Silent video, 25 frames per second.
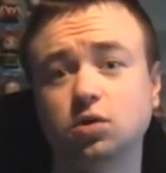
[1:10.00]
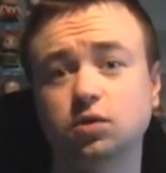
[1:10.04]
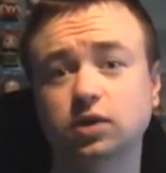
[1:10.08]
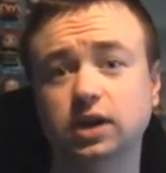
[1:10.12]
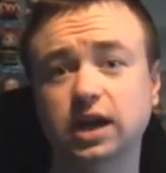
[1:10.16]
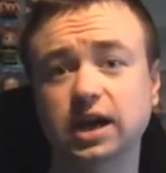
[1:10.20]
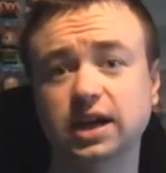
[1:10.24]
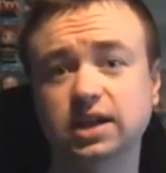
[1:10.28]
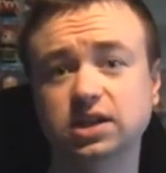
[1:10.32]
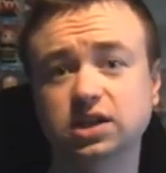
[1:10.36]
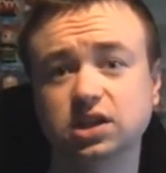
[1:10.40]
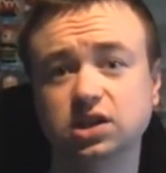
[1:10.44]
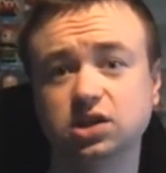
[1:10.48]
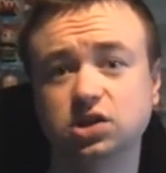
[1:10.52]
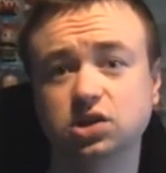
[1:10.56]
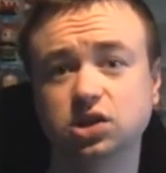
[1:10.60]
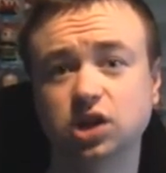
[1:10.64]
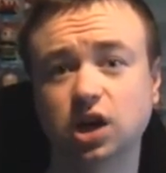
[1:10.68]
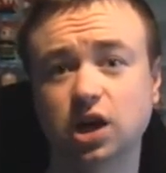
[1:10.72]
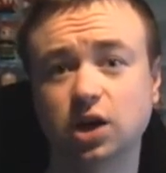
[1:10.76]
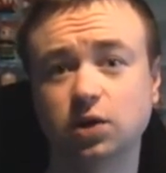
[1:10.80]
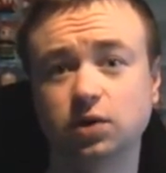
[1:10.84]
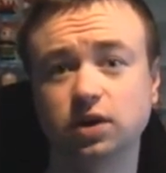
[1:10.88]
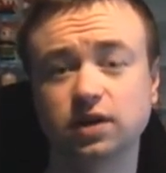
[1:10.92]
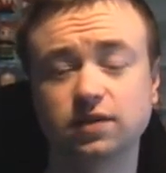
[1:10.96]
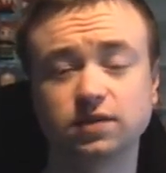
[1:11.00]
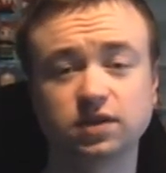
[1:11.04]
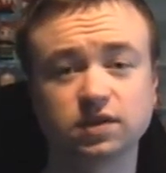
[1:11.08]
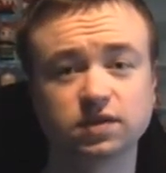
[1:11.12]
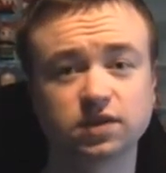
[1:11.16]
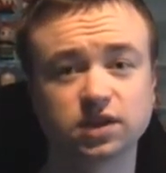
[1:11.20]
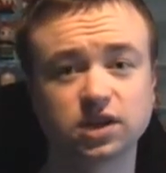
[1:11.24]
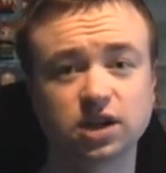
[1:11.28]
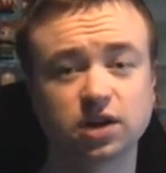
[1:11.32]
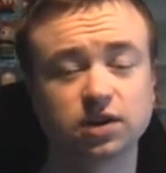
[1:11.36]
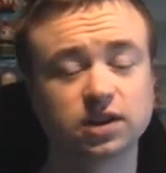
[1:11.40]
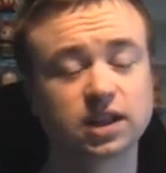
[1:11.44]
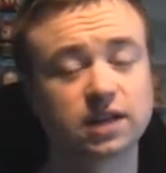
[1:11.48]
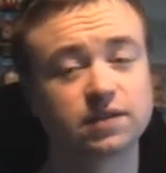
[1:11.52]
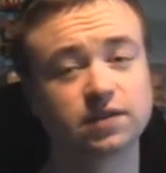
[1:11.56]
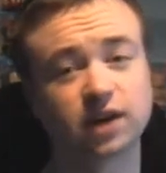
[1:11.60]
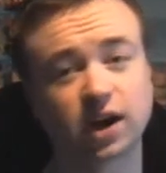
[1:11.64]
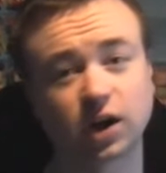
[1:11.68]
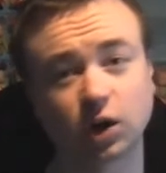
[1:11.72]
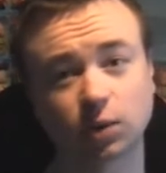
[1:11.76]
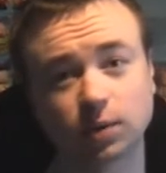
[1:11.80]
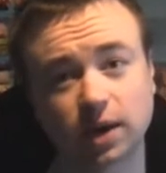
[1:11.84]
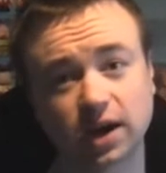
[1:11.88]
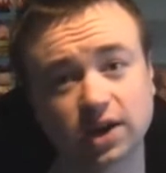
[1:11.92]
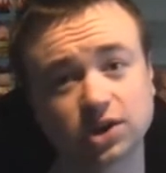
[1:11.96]
related, so even if they don't collect
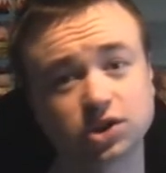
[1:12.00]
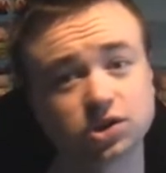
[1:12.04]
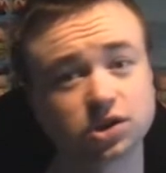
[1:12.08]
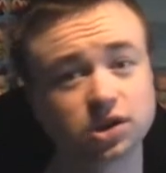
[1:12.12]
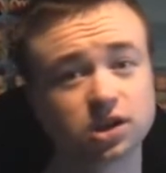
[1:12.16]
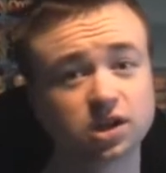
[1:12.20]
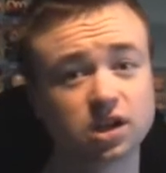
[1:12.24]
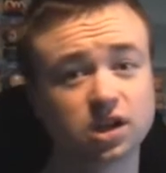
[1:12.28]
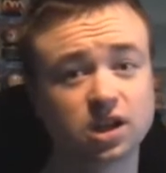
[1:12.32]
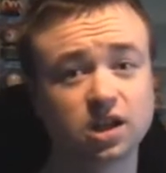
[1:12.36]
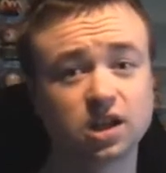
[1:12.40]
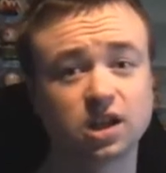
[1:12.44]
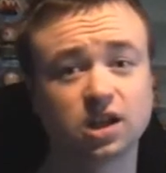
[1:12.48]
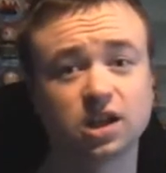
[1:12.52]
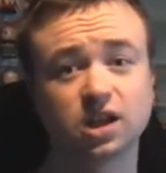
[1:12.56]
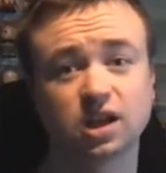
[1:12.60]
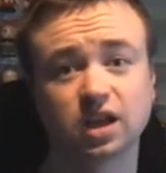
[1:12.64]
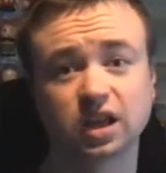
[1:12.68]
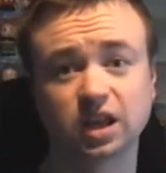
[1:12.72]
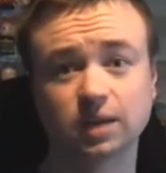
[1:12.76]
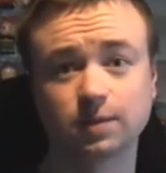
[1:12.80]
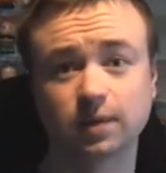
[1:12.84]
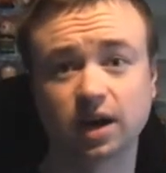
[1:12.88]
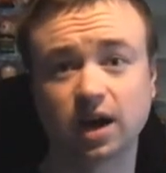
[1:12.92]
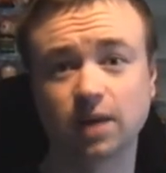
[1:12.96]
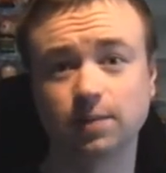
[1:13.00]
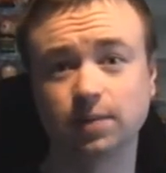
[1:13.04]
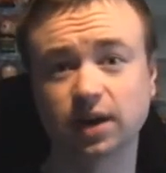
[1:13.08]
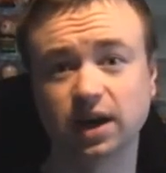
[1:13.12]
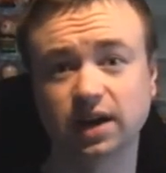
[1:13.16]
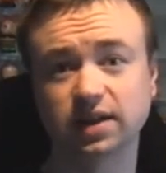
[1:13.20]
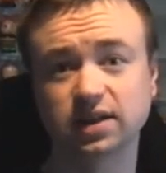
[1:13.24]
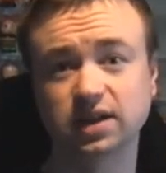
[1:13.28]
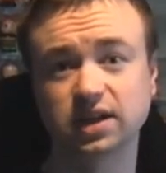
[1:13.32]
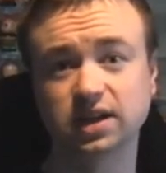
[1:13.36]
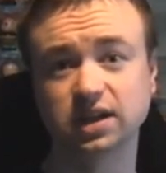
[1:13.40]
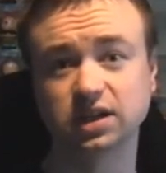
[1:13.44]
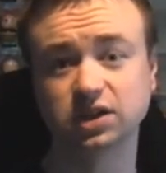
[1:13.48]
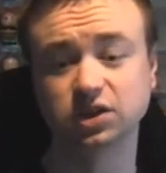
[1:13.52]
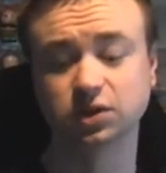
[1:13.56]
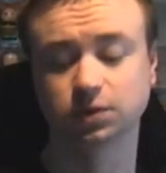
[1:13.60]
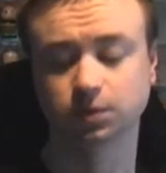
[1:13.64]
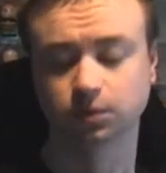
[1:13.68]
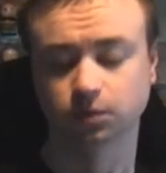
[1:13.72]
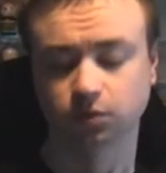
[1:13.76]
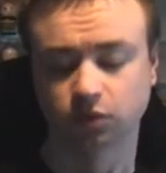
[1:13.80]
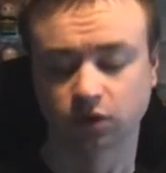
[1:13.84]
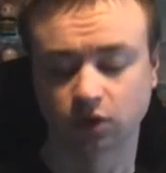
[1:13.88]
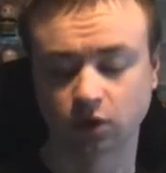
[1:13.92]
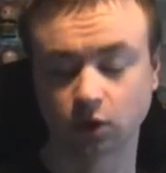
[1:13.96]
Vinylmation, they might buy these.
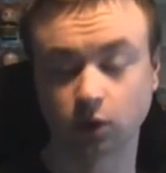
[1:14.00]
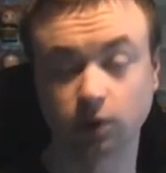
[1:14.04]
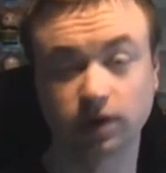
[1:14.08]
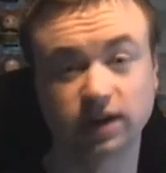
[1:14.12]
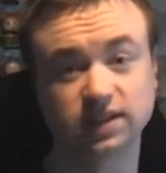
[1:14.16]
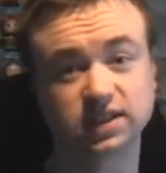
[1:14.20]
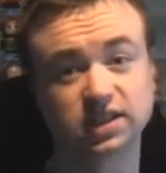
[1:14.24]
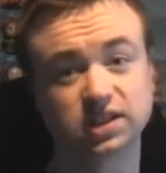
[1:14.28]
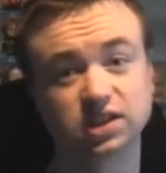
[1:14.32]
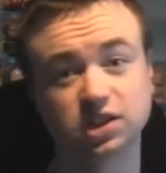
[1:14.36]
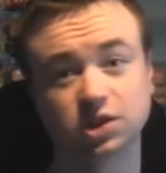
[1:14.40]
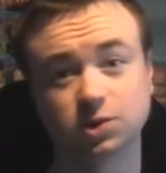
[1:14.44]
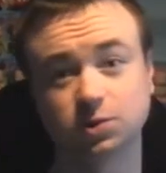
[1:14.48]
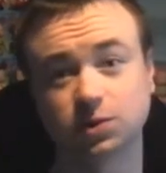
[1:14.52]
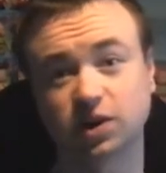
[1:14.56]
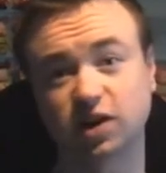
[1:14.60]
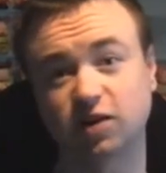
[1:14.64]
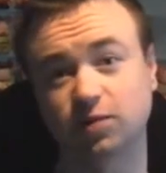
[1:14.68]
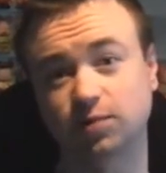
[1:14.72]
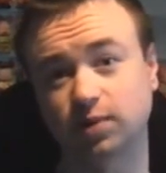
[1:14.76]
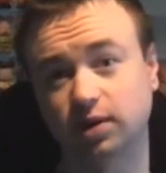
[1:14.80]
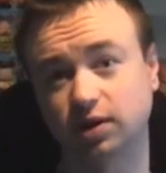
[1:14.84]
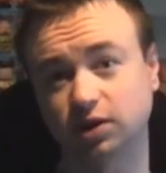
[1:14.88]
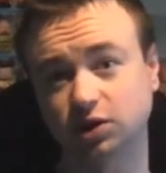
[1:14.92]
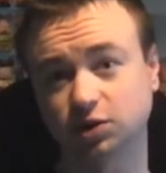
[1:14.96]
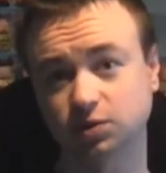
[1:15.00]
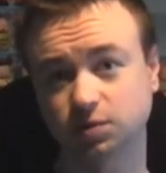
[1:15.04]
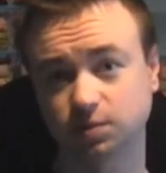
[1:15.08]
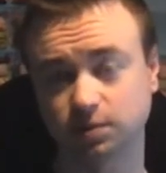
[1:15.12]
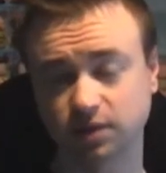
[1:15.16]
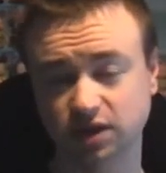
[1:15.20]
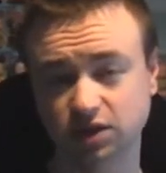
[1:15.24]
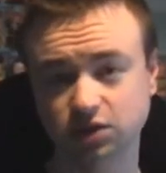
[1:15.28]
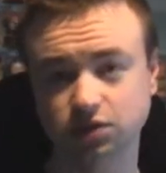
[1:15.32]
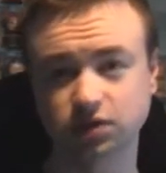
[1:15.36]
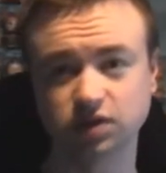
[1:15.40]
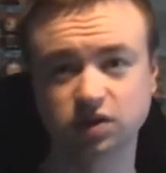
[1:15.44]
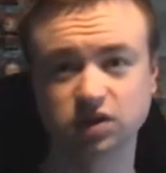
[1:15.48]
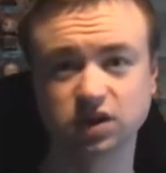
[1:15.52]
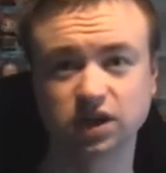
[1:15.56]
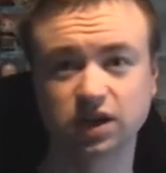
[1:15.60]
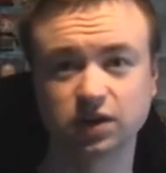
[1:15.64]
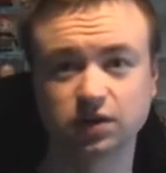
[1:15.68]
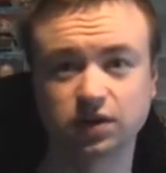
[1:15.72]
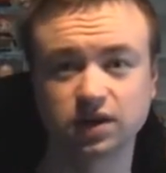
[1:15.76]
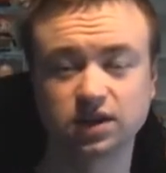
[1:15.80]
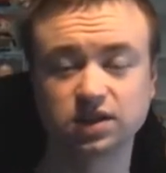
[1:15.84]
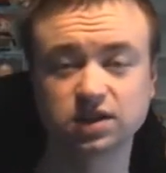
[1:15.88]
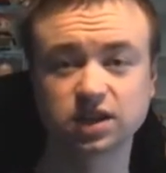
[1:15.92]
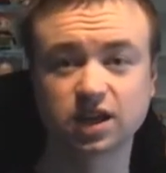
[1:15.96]
Otherwise it's a 12-box mystery
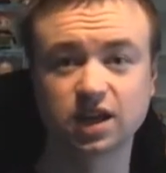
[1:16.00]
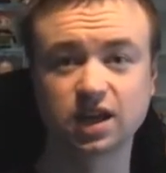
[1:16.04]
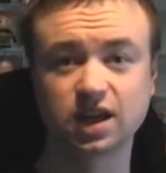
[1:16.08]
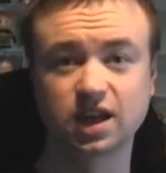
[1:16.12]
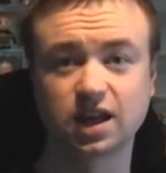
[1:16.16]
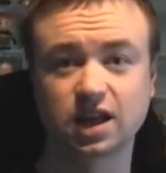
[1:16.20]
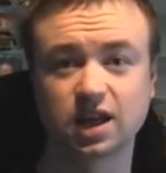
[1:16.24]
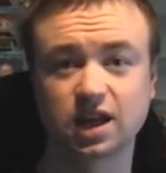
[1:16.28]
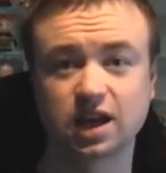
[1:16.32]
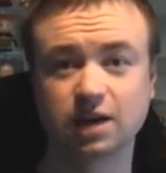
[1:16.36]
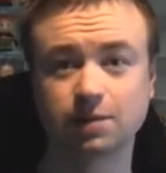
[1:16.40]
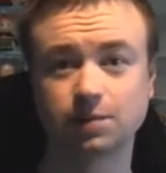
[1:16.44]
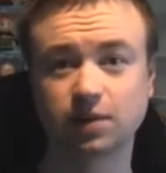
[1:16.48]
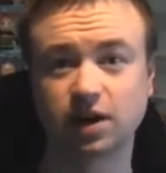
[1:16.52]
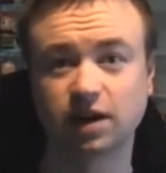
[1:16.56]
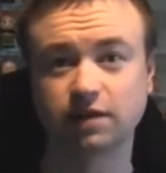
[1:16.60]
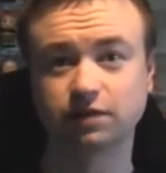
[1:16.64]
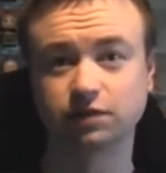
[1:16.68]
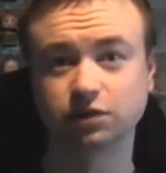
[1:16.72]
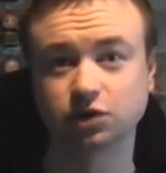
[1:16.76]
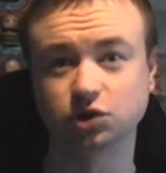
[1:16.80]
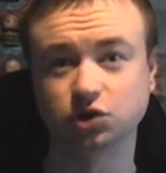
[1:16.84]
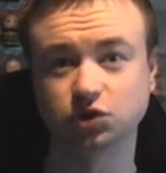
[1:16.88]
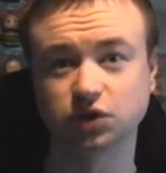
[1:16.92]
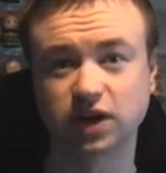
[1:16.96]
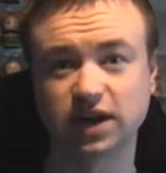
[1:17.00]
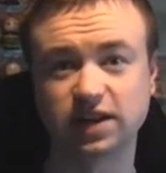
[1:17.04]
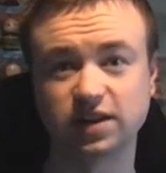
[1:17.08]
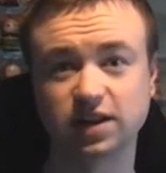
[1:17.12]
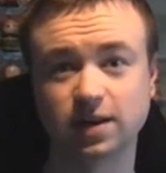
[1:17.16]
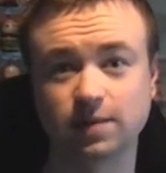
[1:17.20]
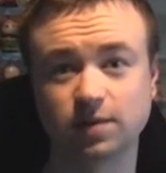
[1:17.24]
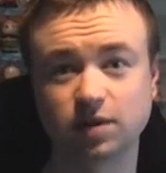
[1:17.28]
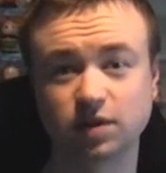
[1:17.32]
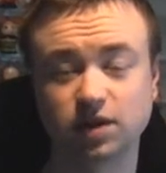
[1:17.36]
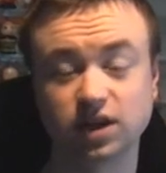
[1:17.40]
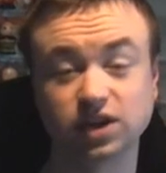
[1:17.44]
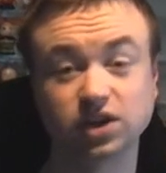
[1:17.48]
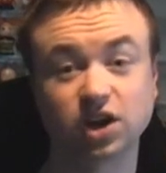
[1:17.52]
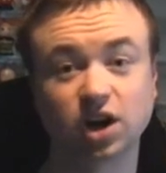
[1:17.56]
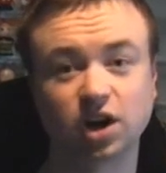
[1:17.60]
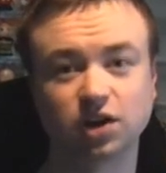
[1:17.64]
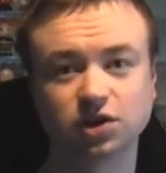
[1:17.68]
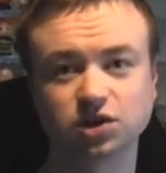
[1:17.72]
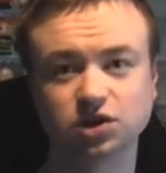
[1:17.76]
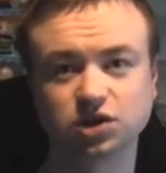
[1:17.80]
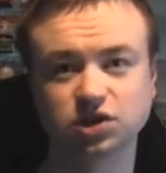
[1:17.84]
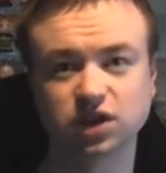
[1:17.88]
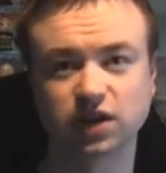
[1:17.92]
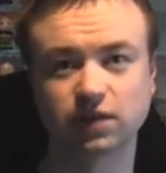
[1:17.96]
series, it might frustrate them that they
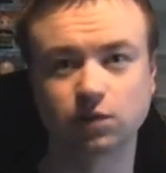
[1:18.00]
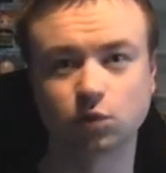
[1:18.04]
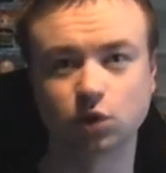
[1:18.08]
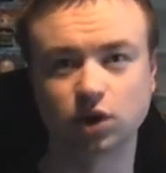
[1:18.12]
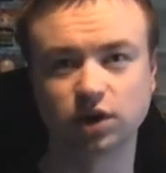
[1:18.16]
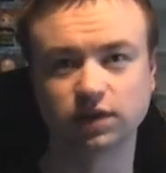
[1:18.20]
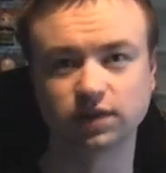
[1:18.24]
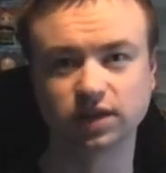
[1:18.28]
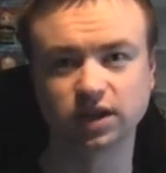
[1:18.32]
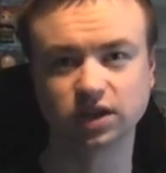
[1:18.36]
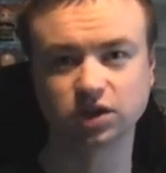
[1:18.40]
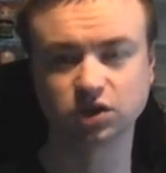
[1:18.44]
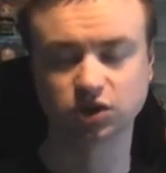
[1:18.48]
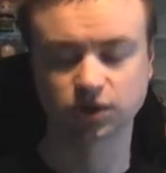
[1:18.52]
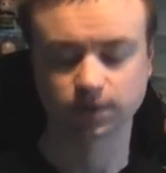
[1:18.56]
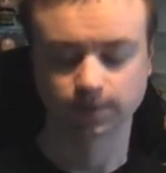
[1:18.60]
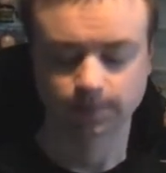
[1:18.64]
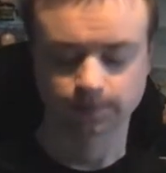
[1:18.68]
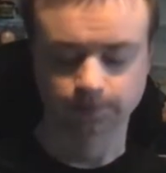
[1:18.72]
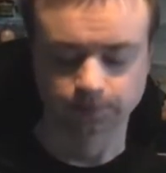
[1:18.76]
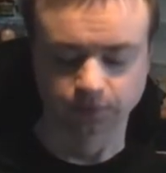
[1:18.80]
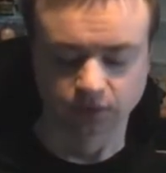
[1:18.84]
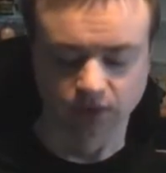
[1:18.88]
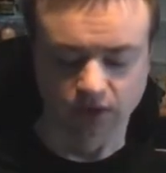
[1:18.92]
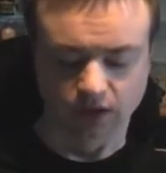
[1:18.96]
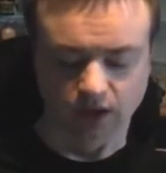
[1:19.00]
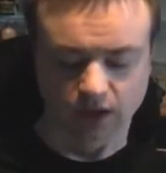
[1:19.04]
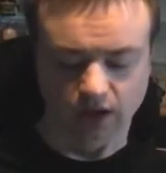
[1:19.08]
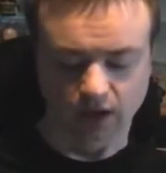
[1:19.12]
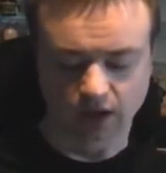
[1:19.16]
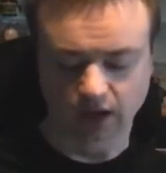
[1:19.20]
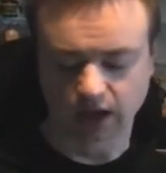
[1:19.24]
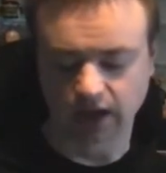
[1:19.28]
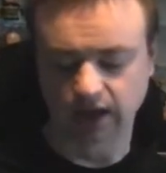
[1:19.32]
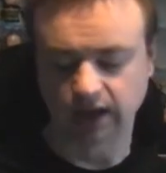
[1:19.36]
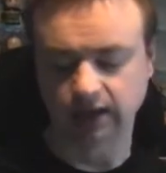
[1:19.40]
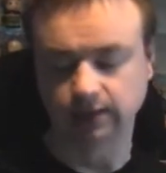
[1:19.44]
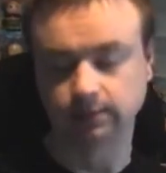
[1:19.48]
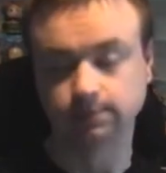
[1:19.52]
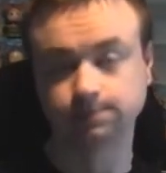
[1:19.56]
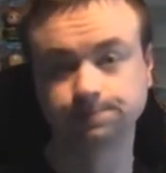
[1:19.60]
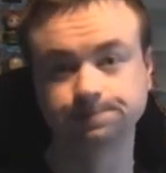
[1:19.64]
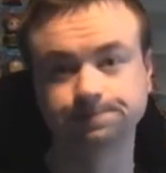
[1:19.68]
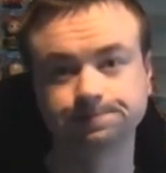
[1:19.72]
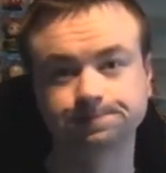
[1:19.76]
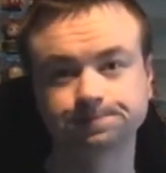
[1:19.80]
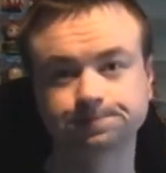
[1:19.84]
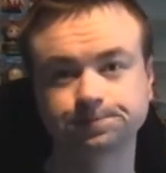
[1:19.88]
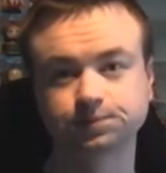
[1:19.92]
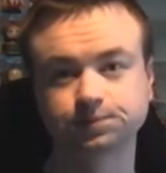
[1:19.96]
can't just have one of each. But